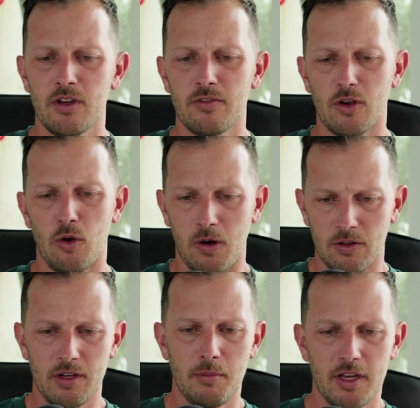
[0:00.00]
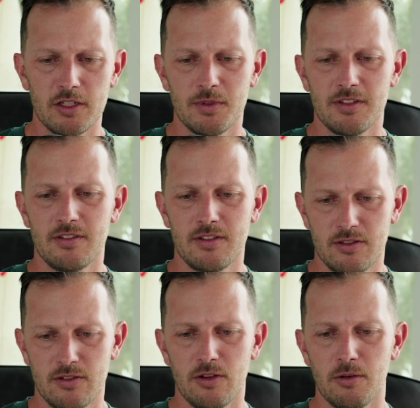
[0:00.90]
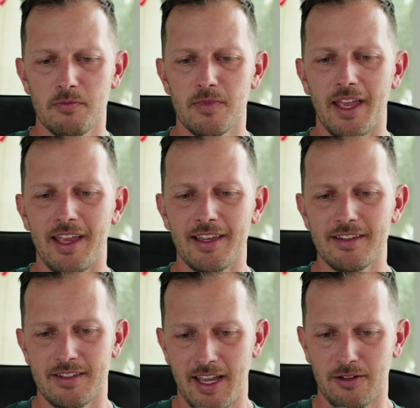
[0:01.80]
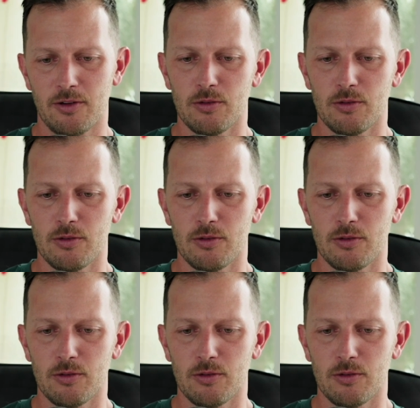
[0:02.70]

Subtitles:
of a quality management system and technical